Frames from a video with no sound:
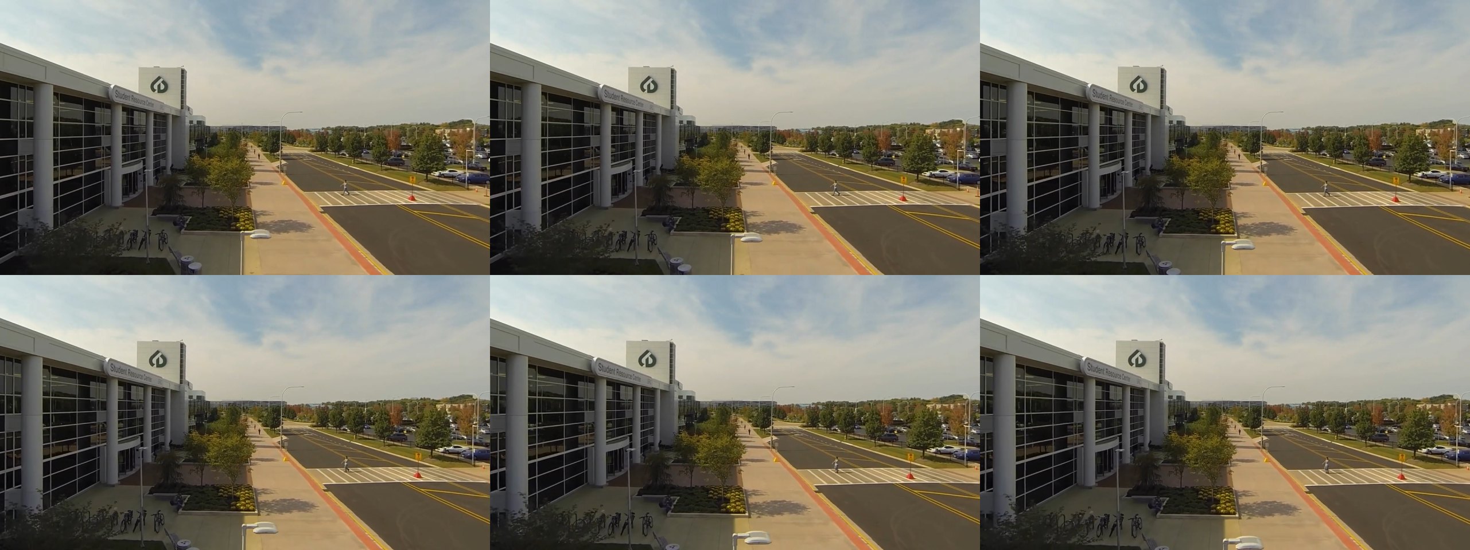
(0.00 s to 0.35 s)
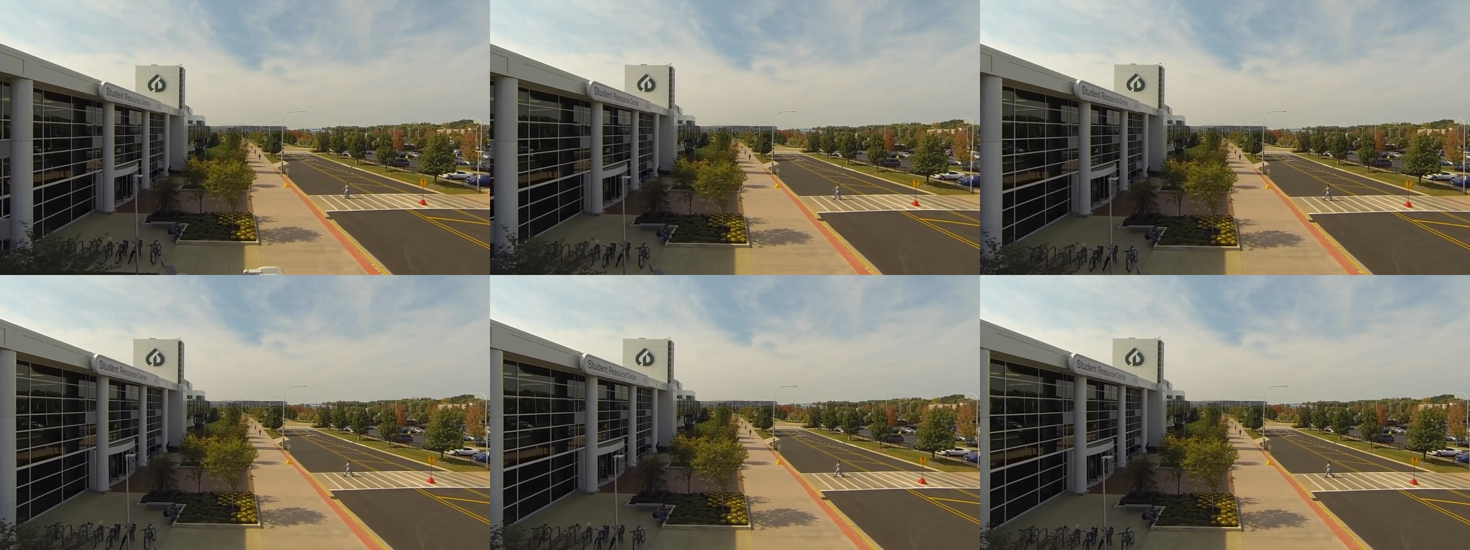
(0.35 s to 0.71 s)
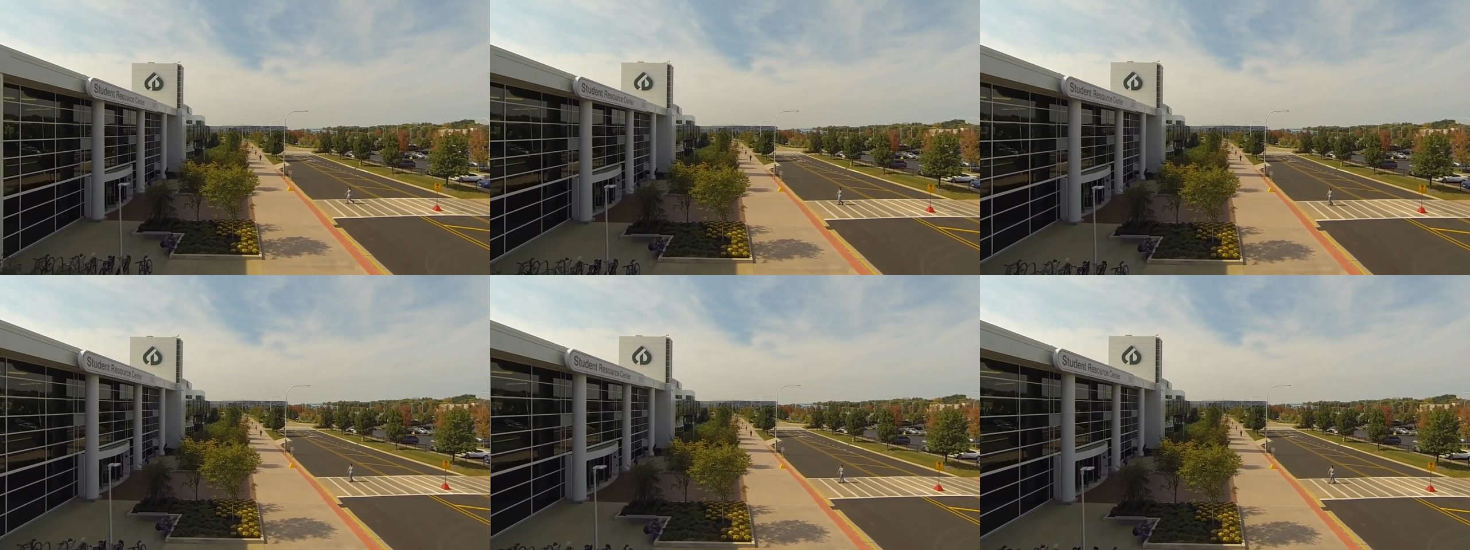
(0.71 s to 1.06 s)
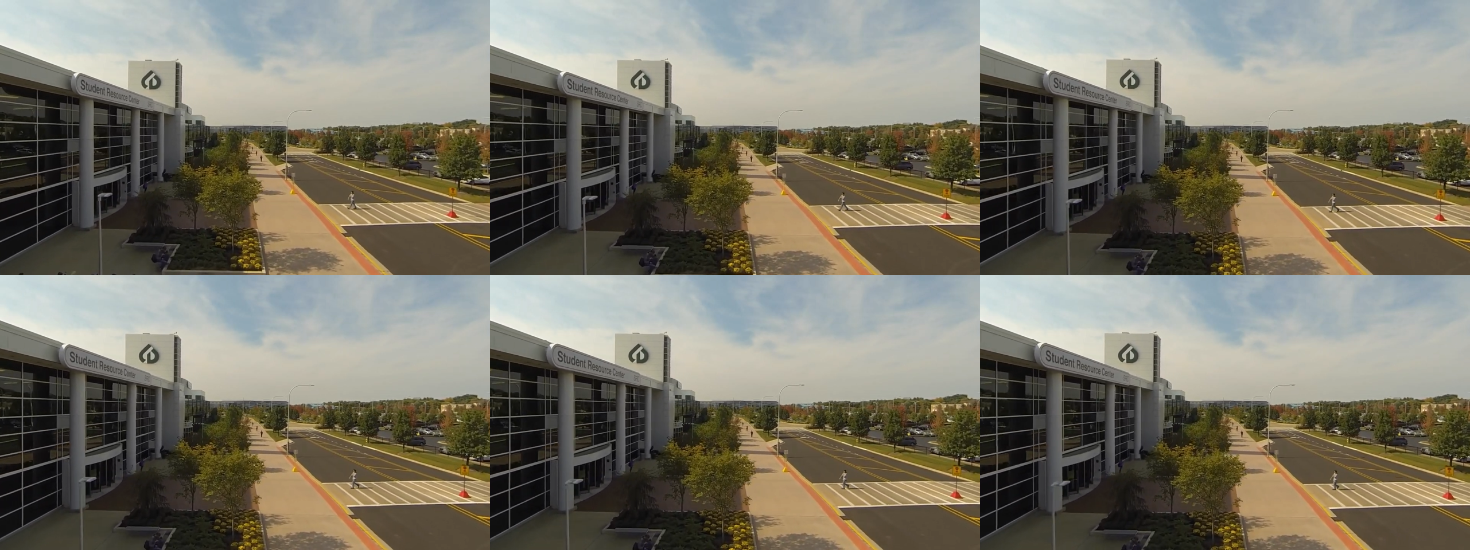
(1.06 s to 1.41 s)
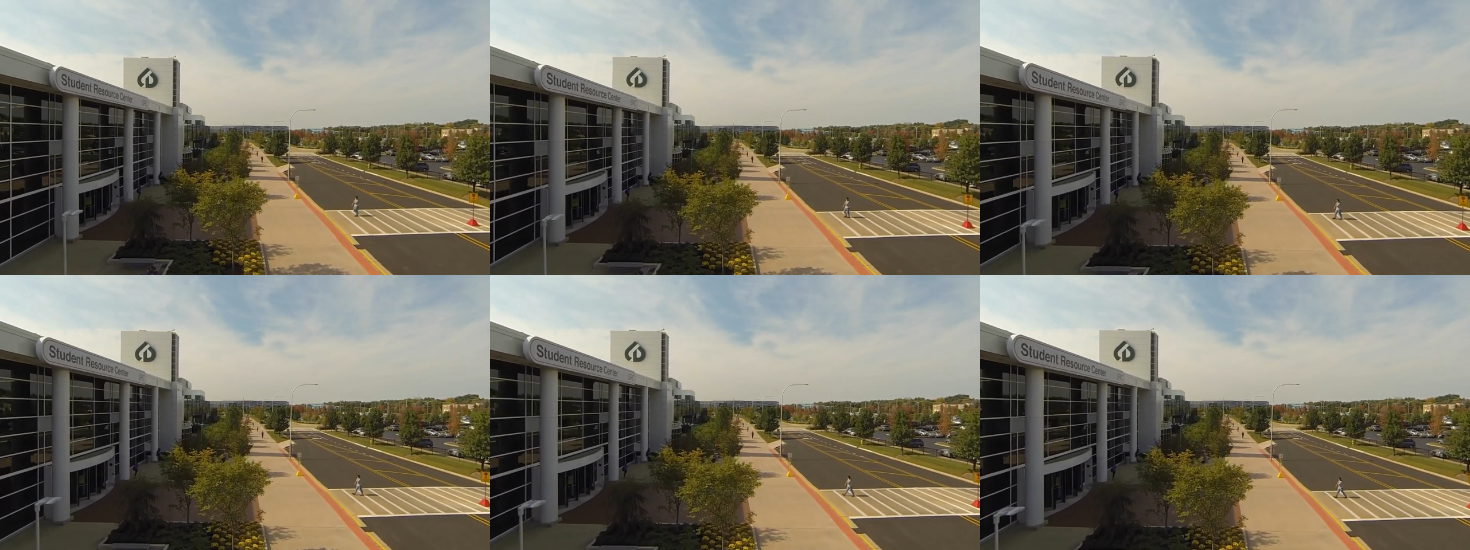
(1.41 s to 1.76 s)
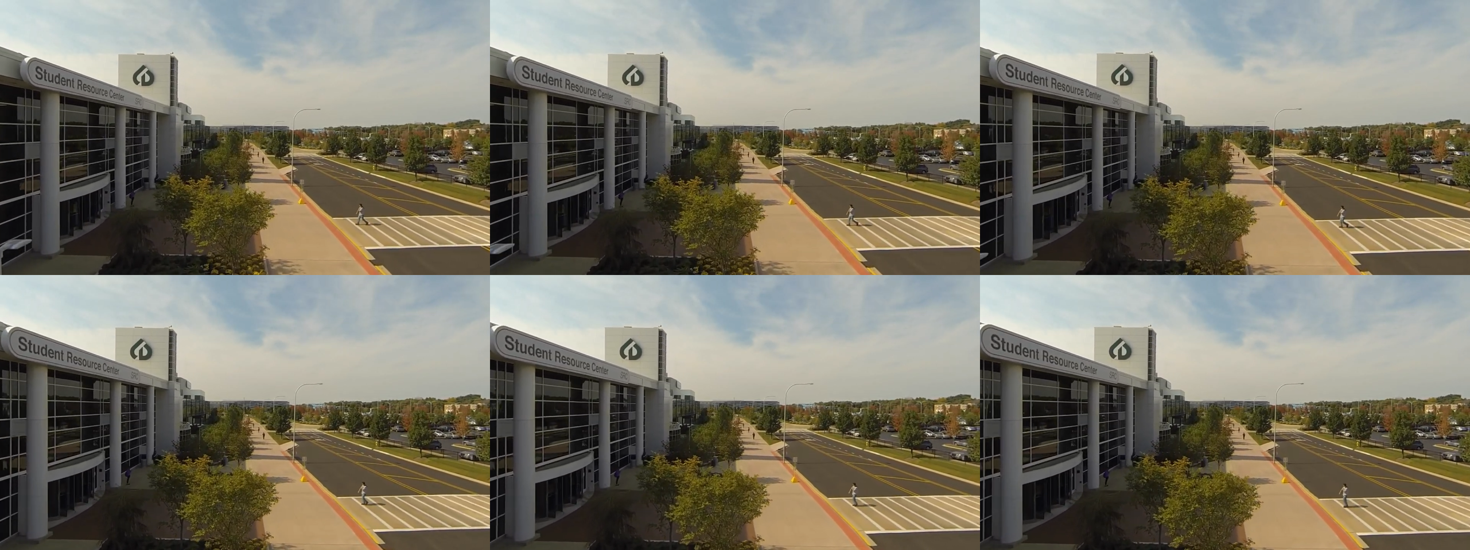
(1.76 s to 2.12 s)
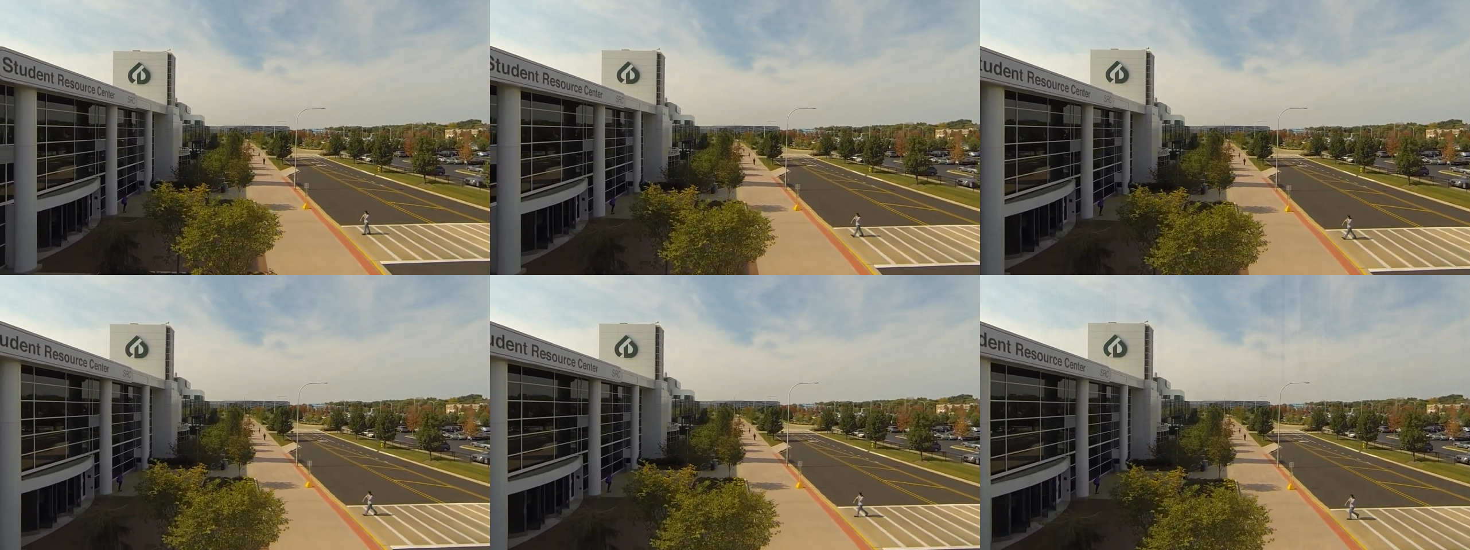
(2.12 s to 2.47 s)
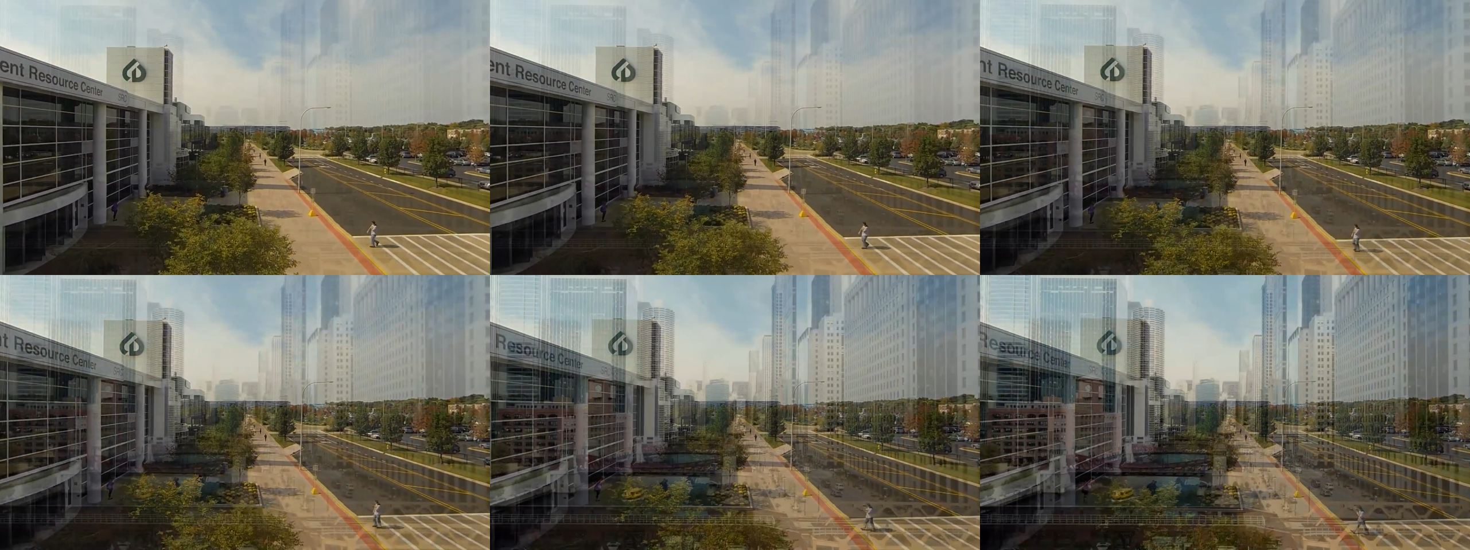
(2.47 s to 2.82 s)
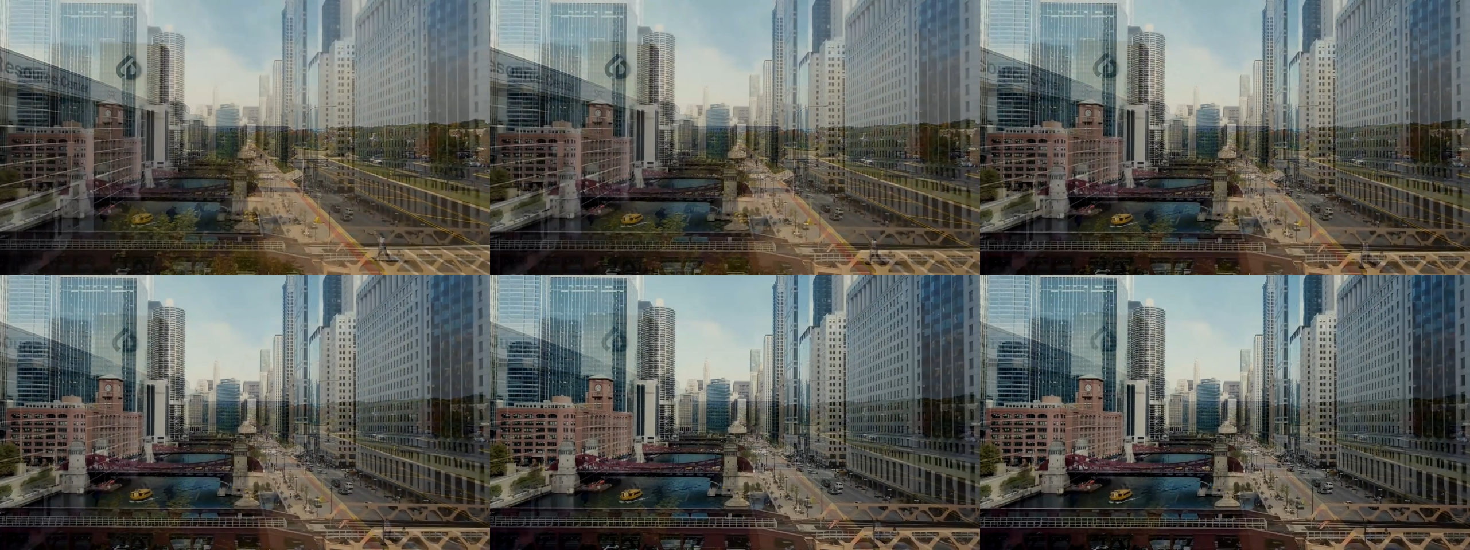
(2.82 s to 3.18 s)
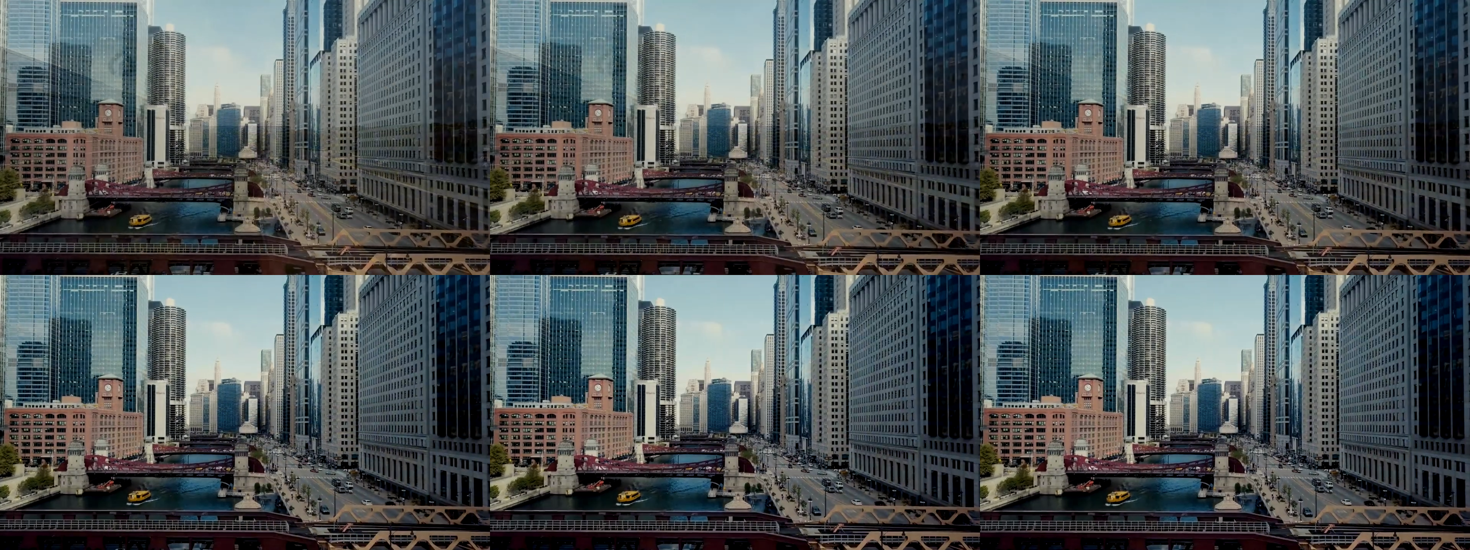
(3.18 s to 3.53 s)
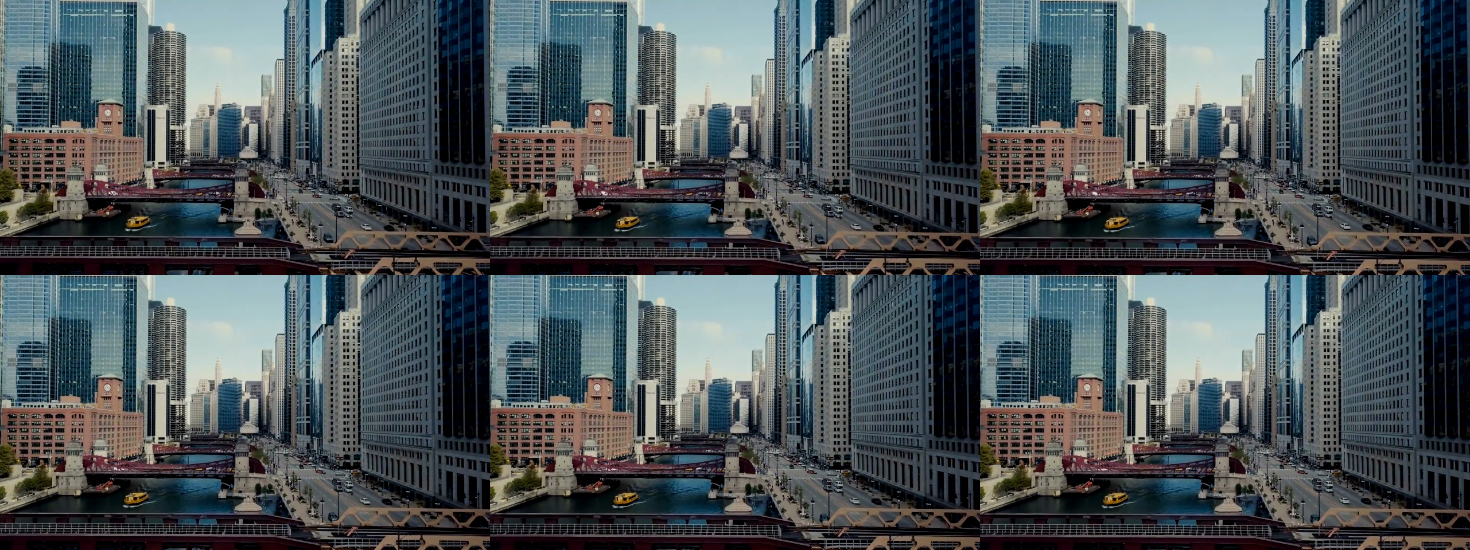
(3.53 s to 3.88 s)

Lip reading: Nobody's mouth can be seen.